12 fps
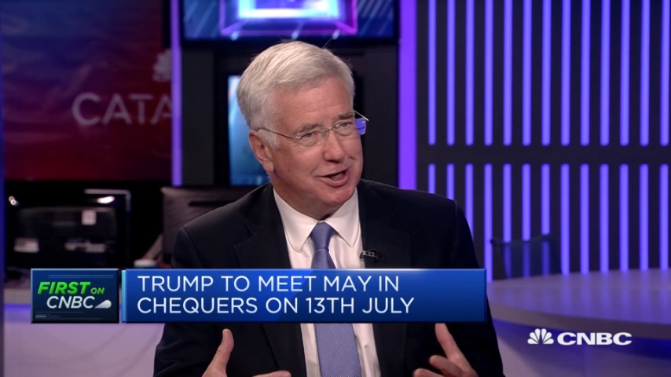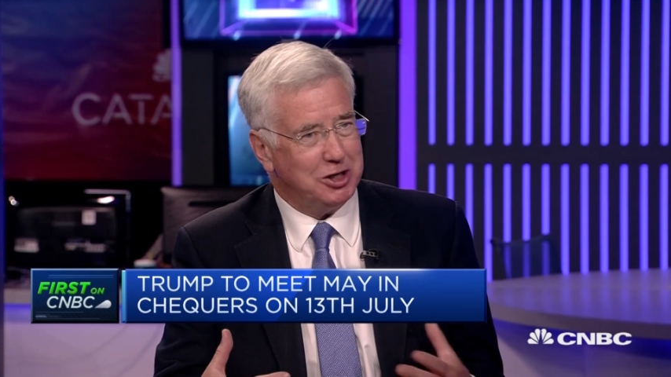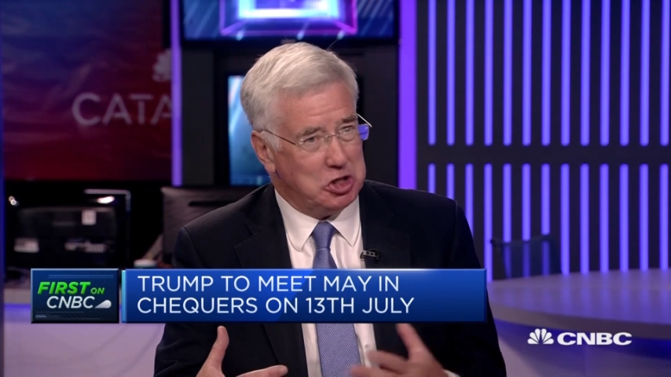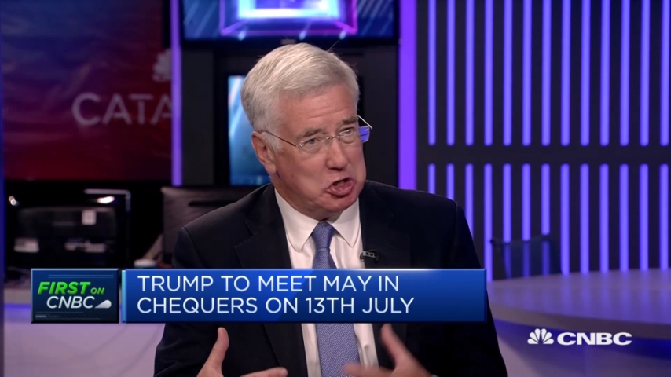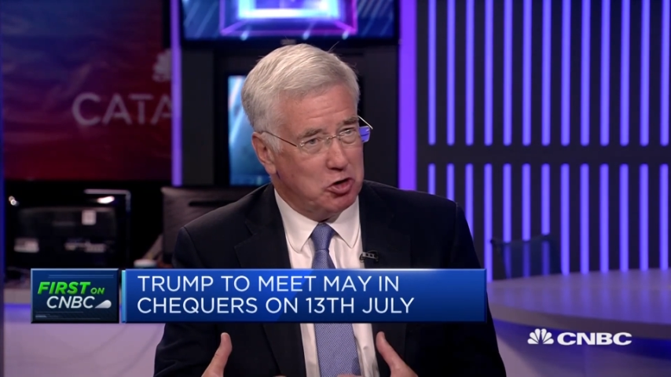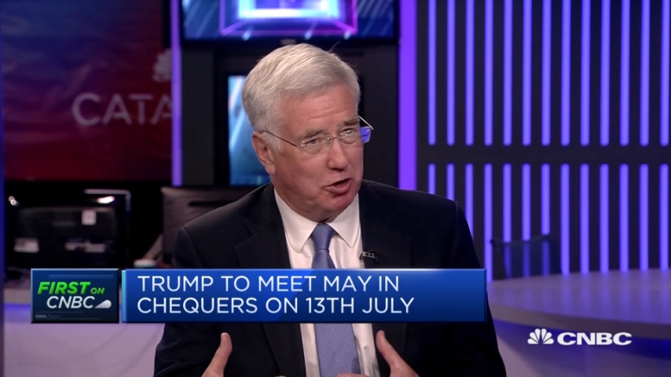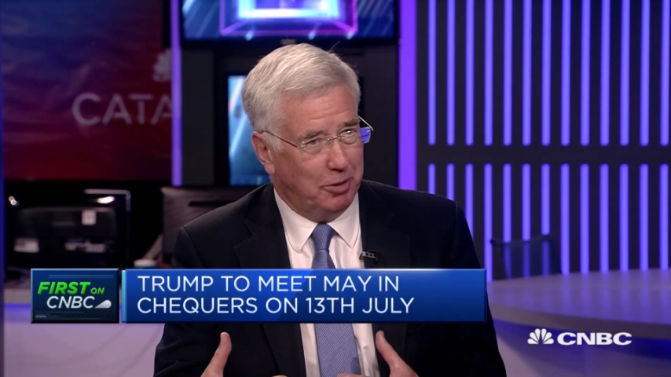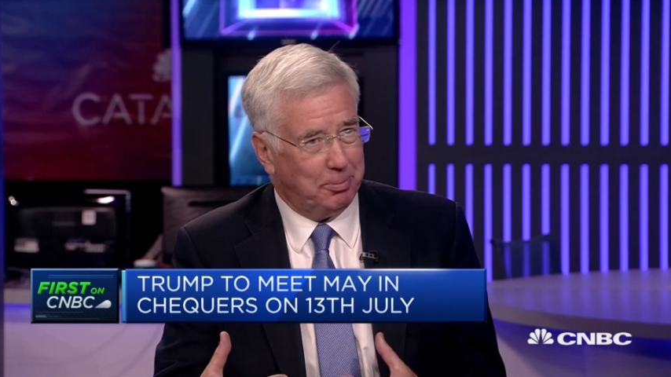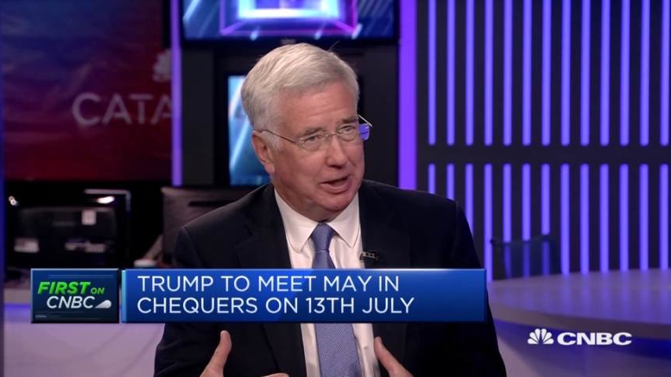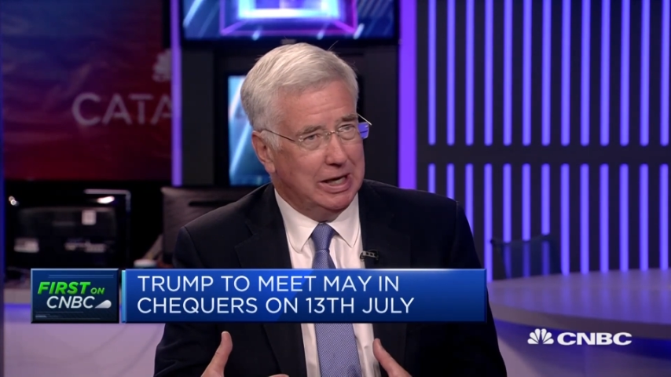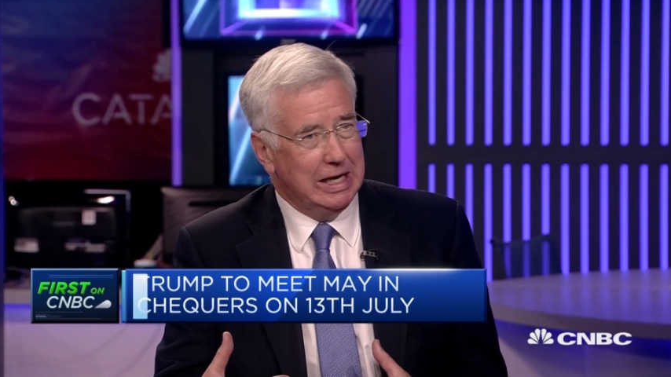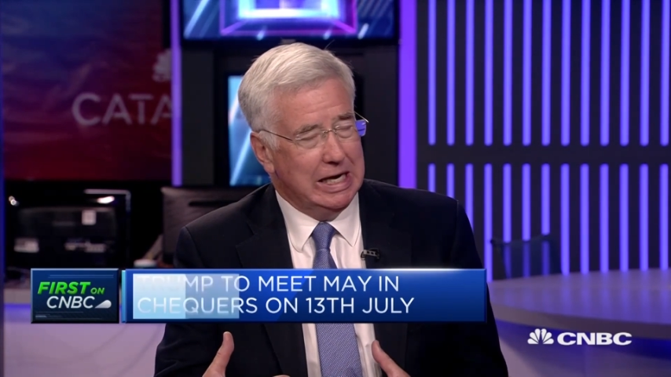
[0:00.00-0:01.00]
uh,
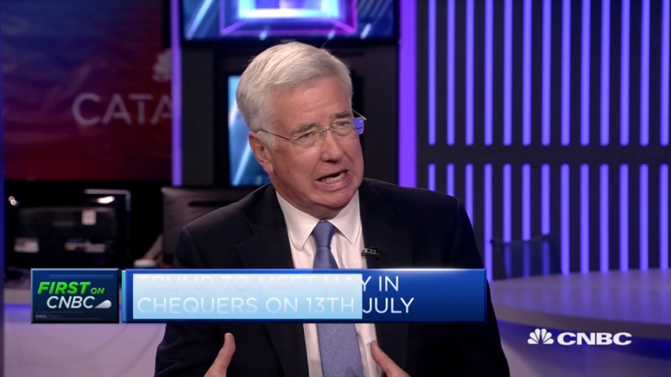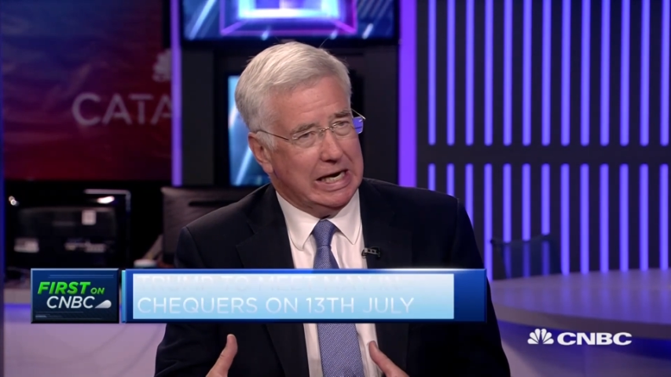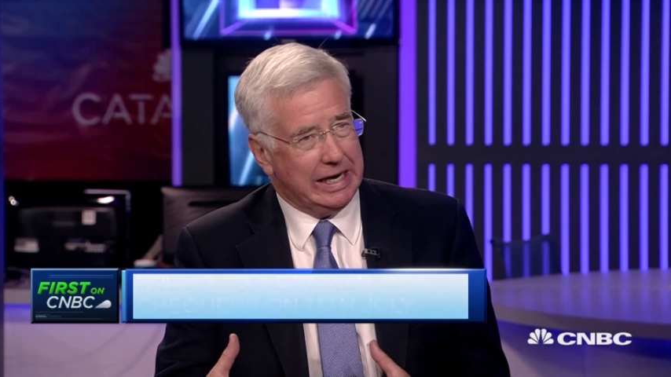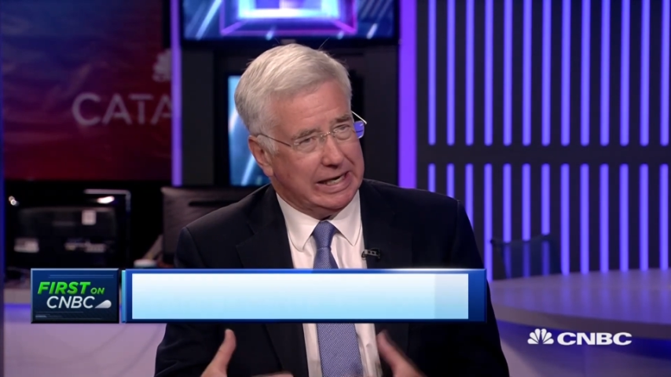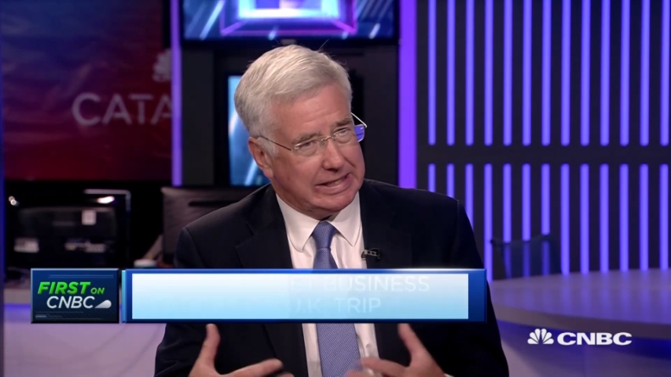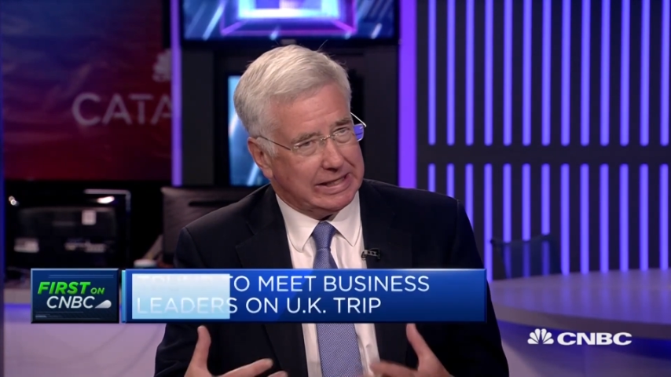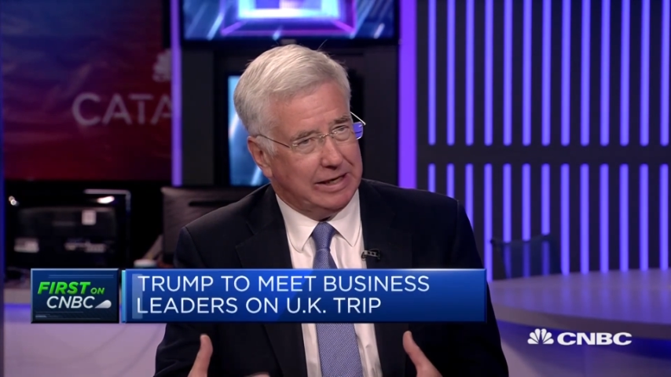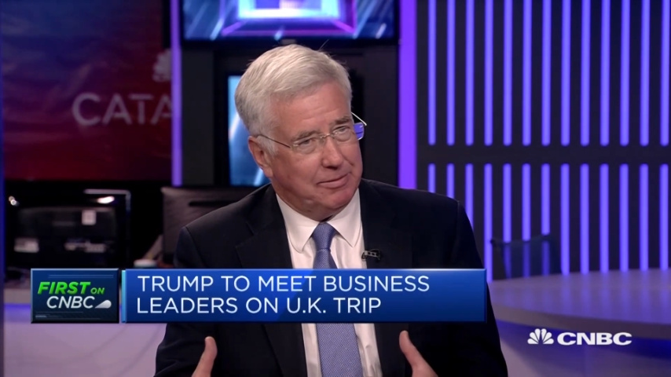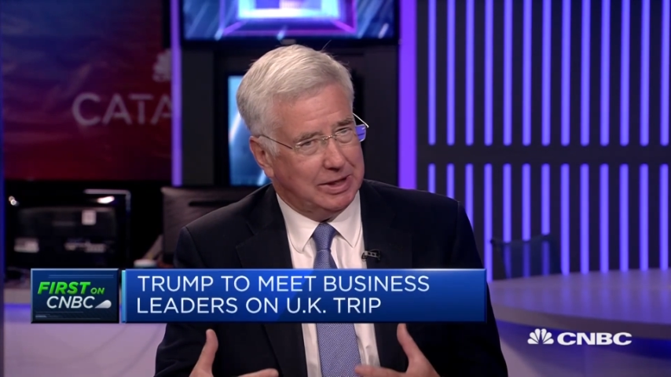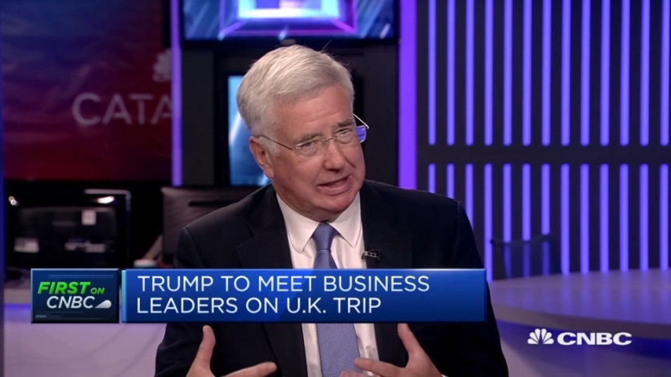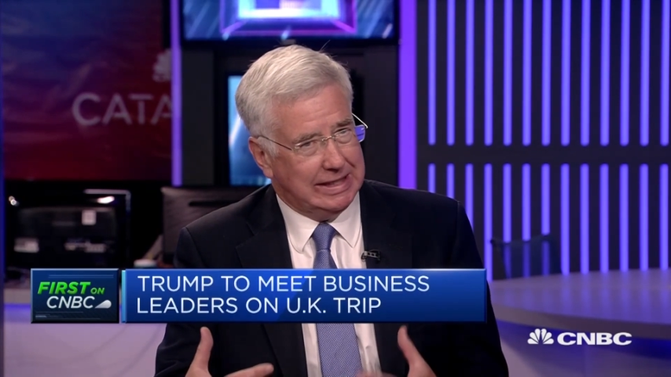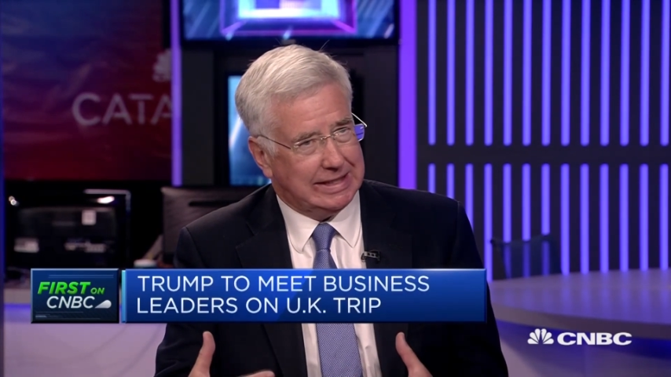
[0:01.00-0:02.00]
Europe at a
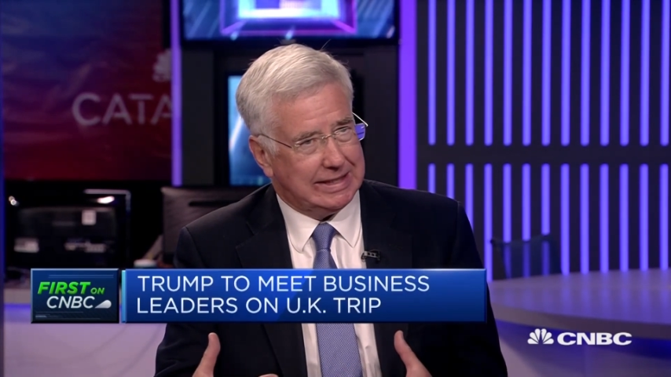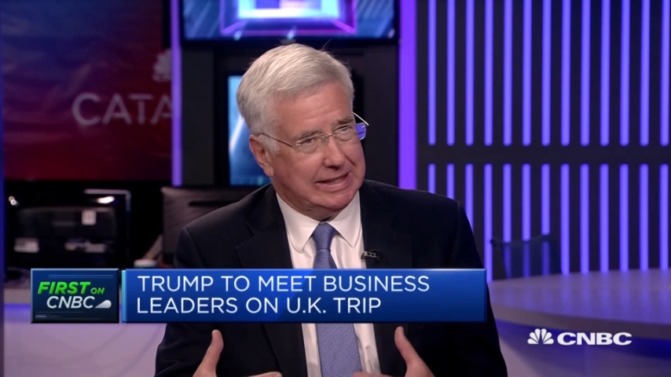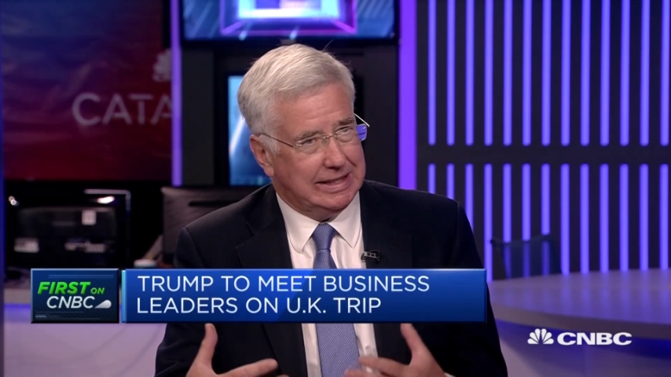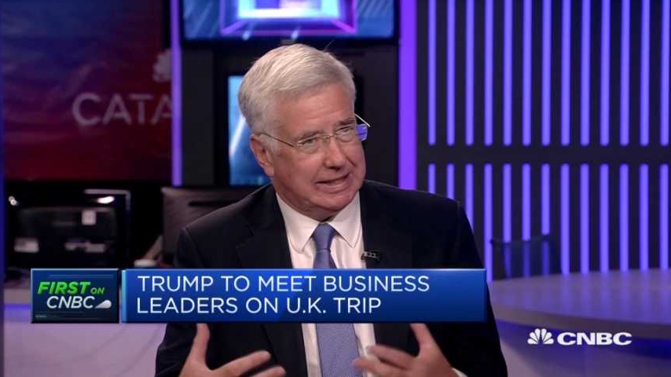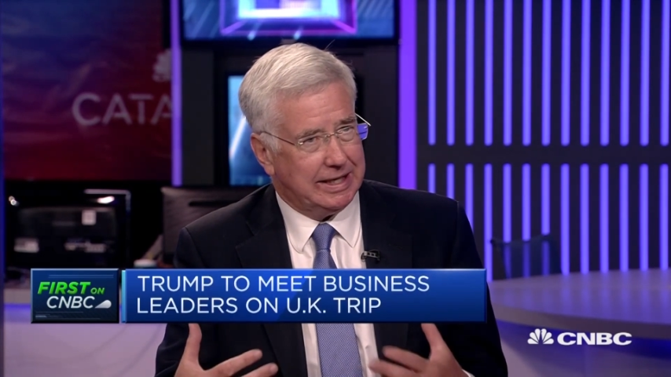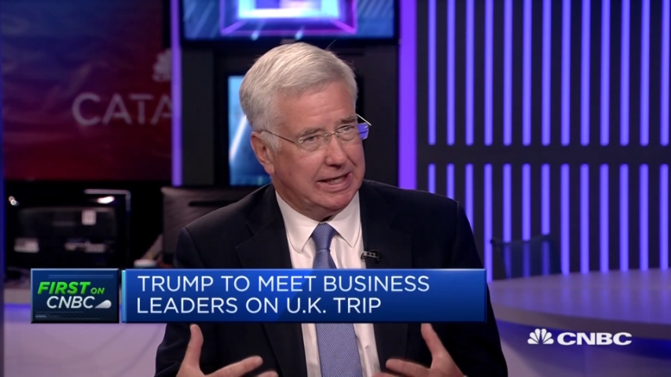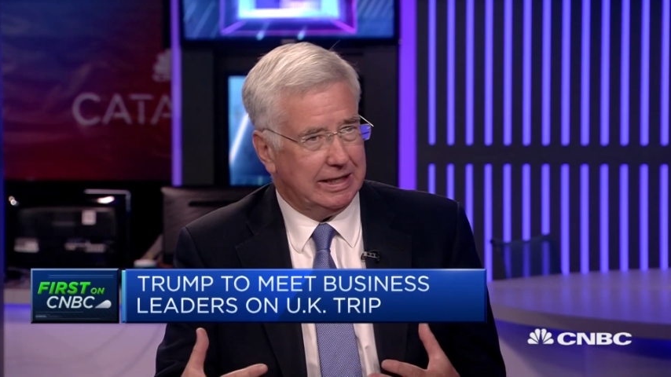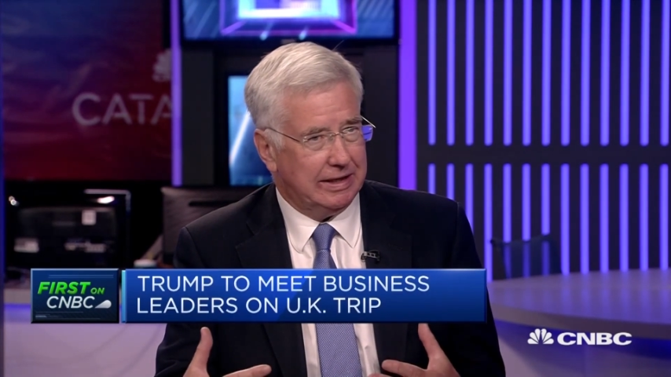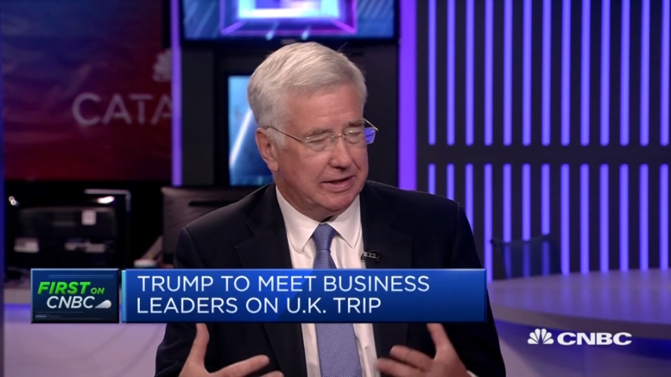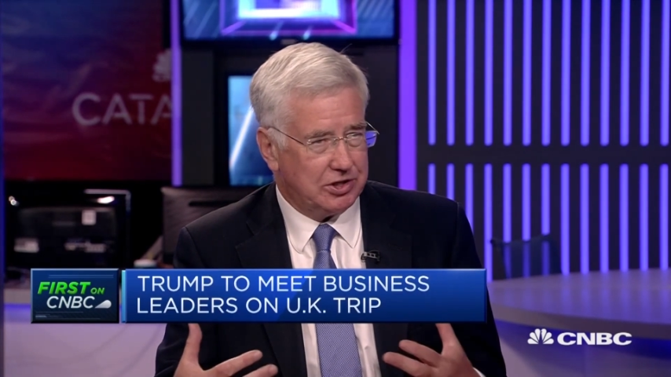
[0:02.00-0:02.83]
time when he sees the,